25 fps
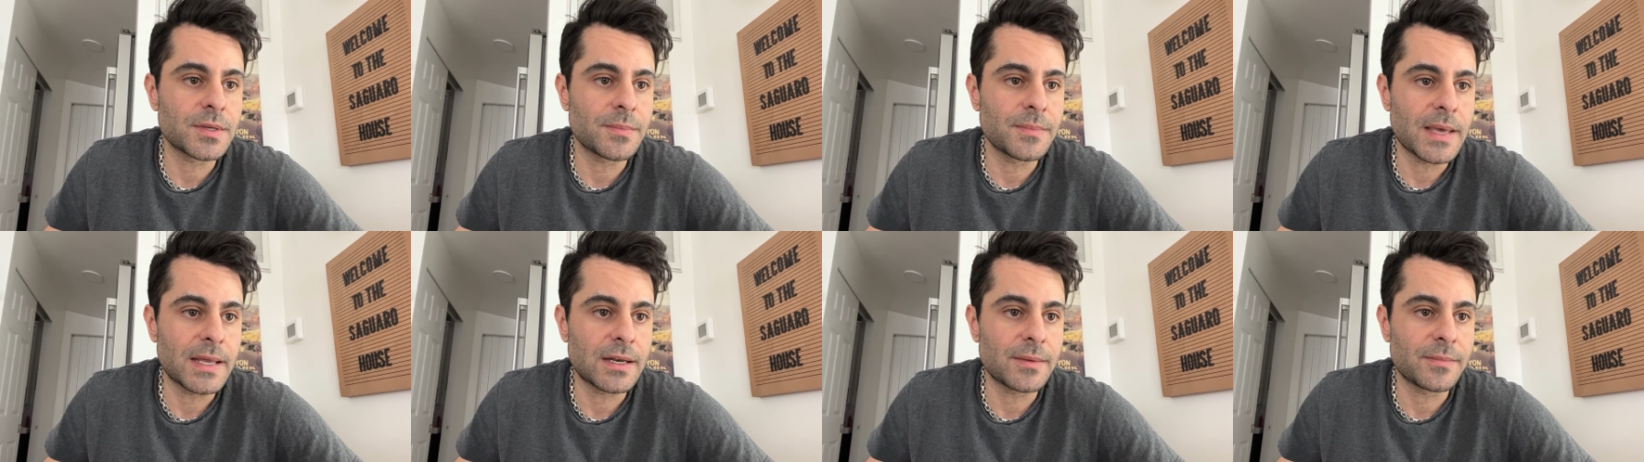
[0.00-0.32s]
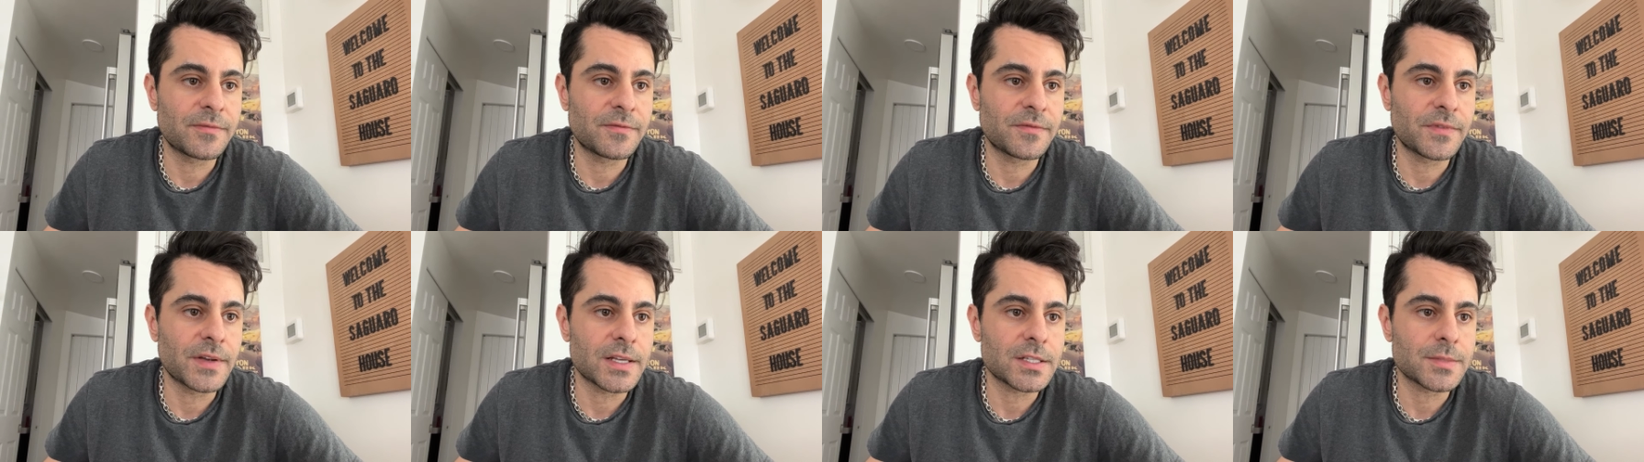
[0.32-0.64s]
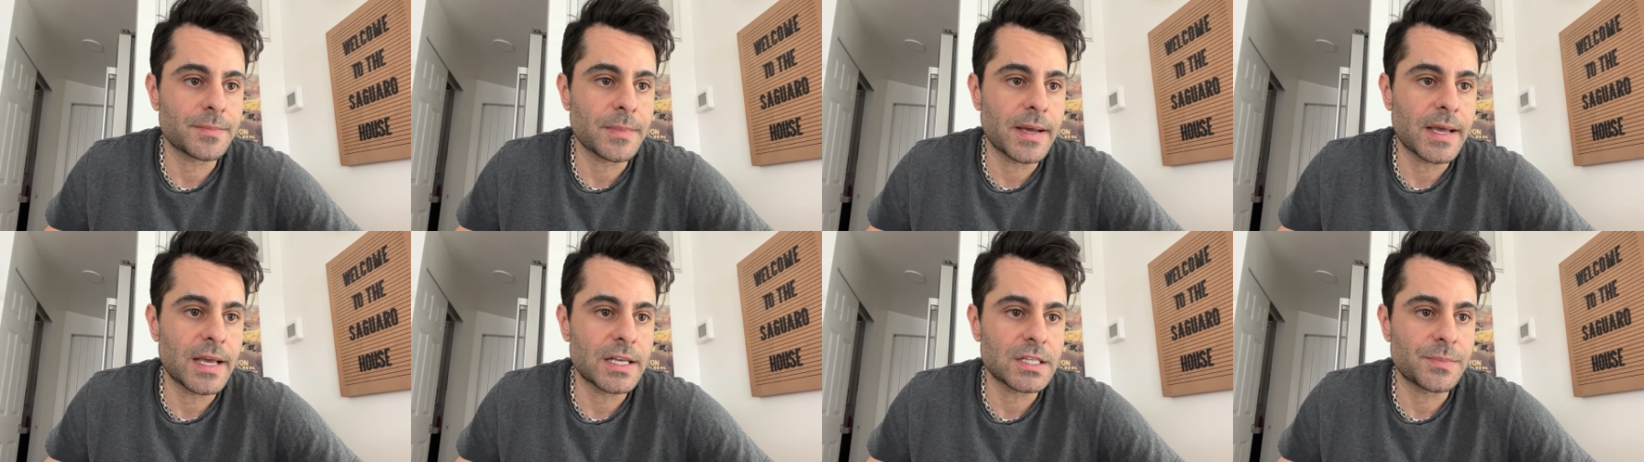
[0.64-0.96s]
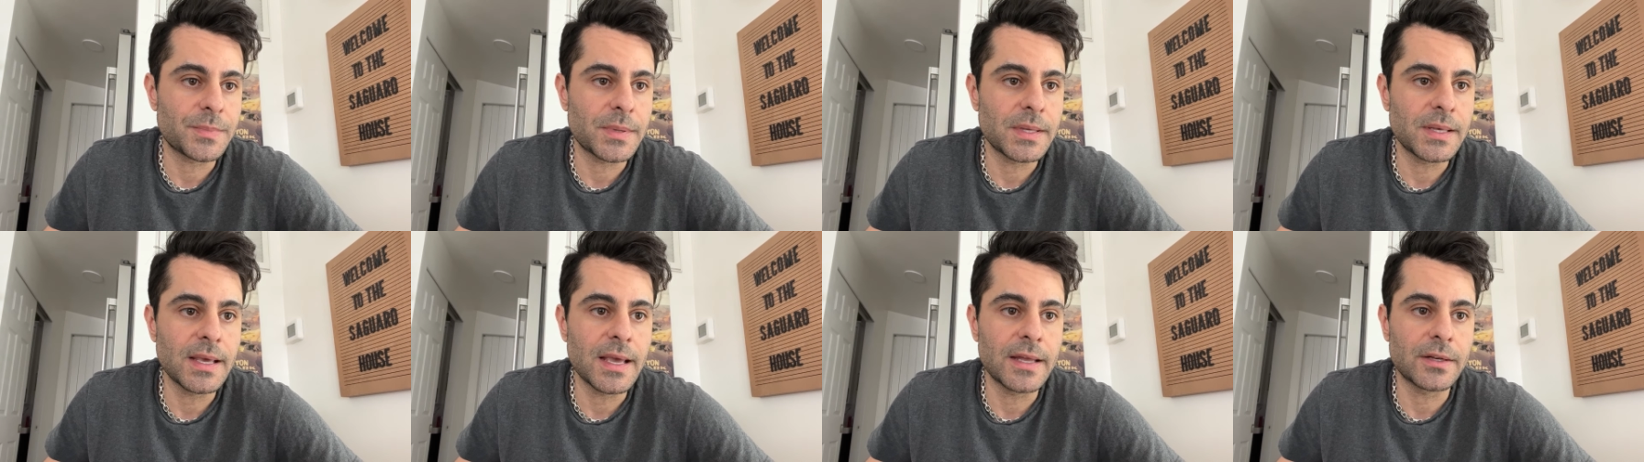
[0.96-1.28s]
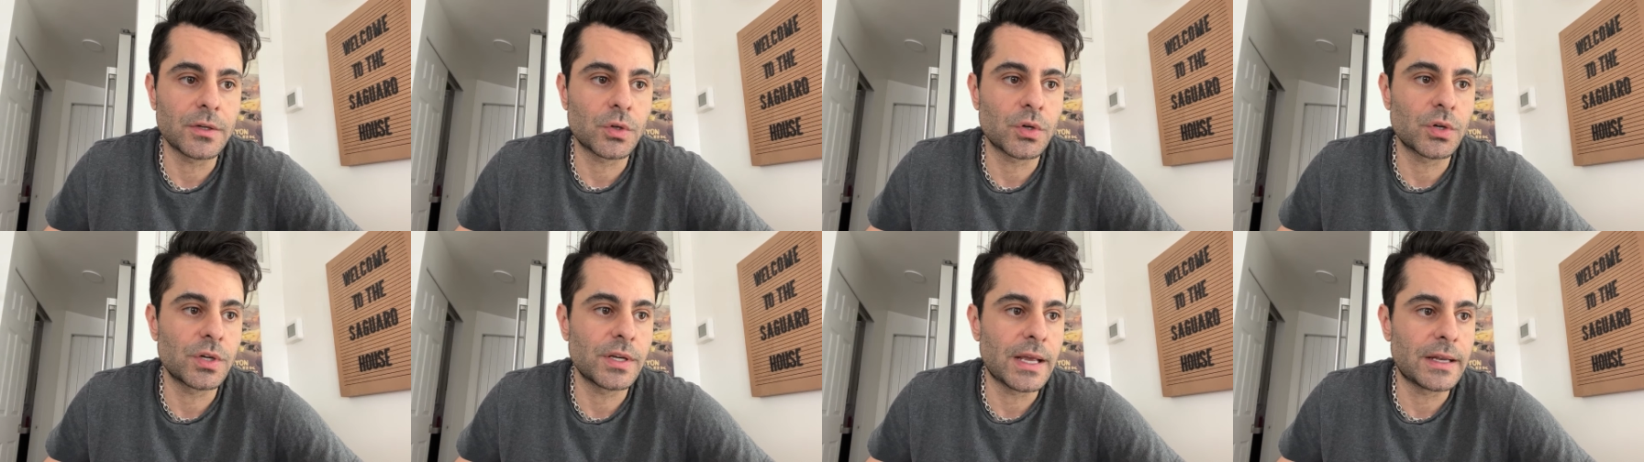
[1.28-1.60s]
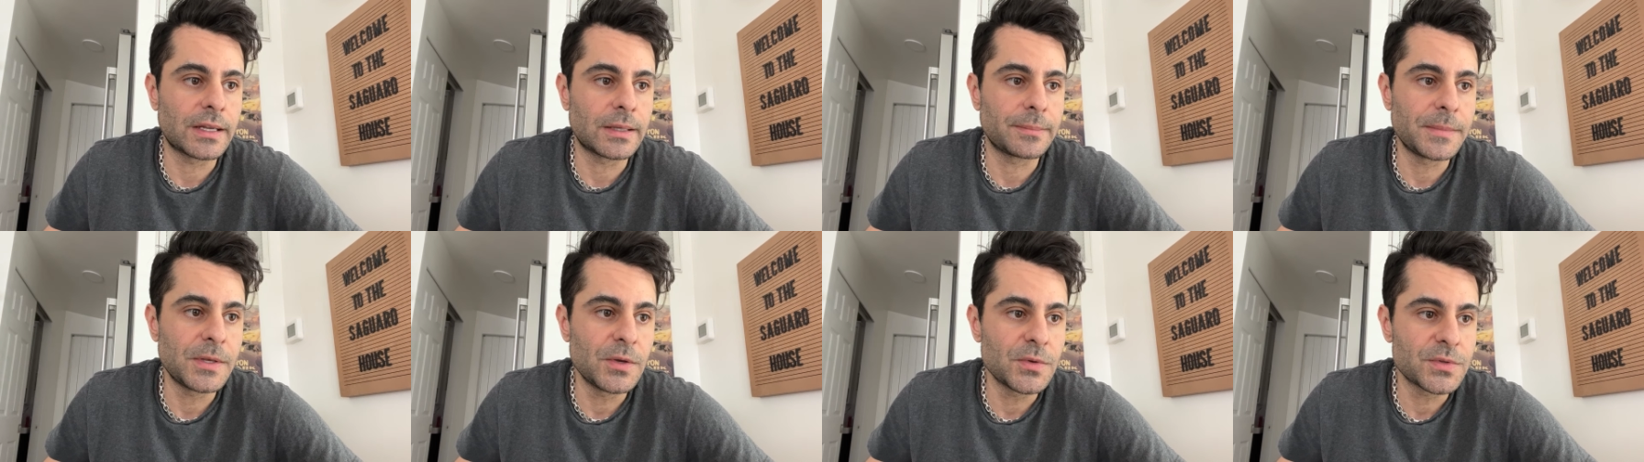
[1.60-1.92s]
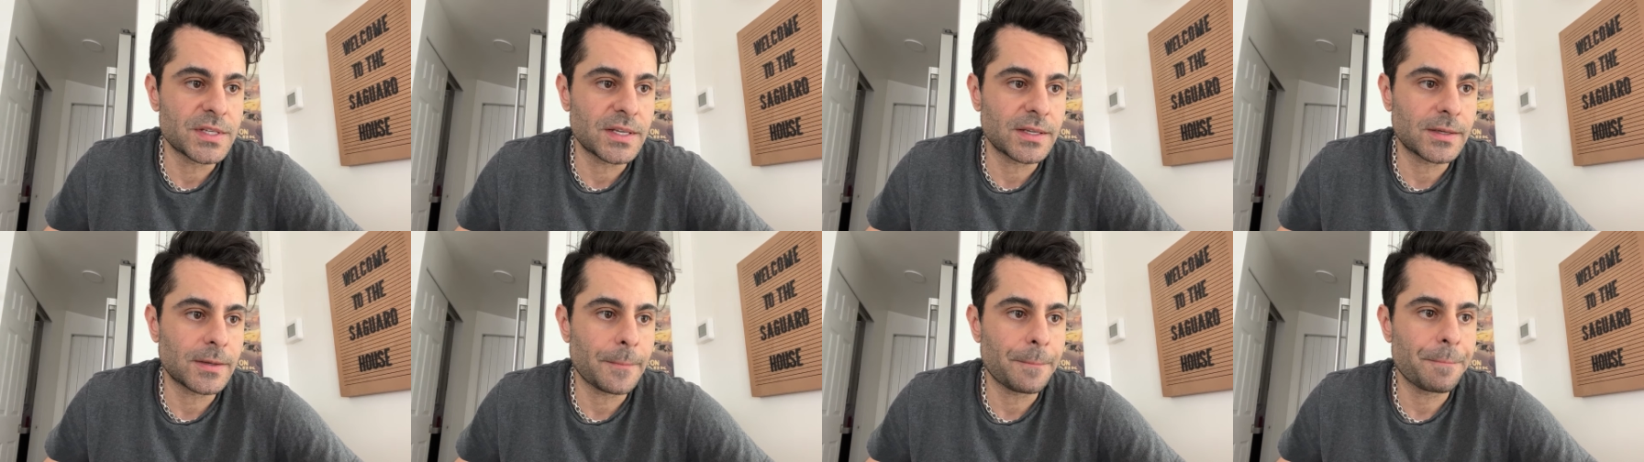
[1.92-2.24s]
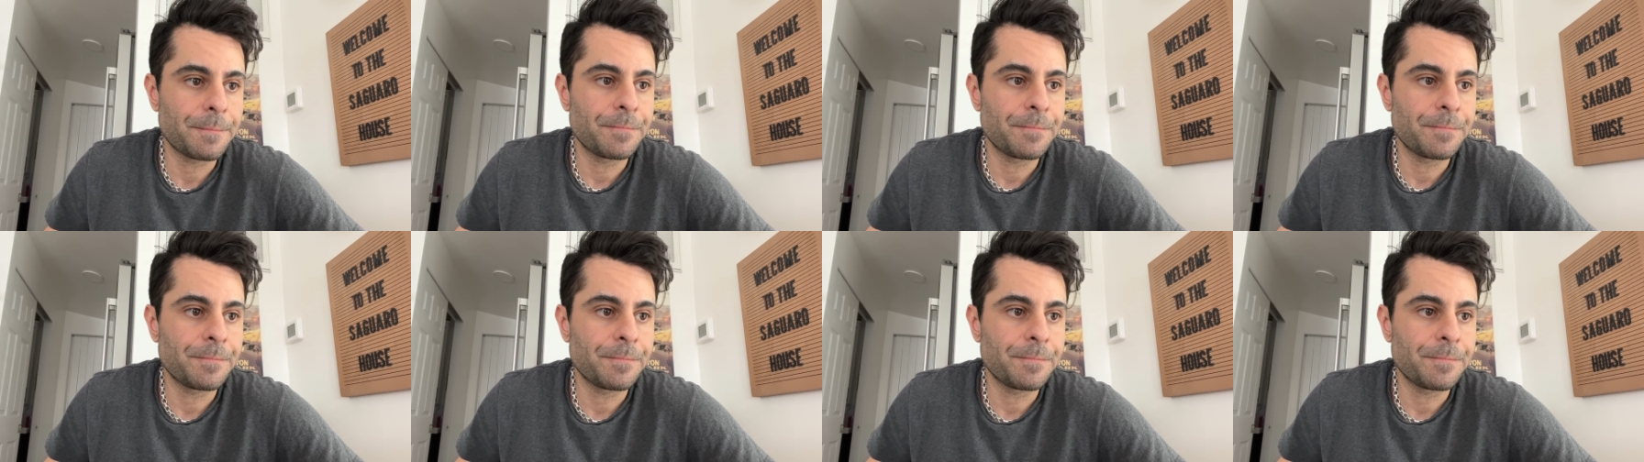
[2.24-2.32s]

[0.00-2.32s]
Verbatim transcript: manifest my SP and creating music.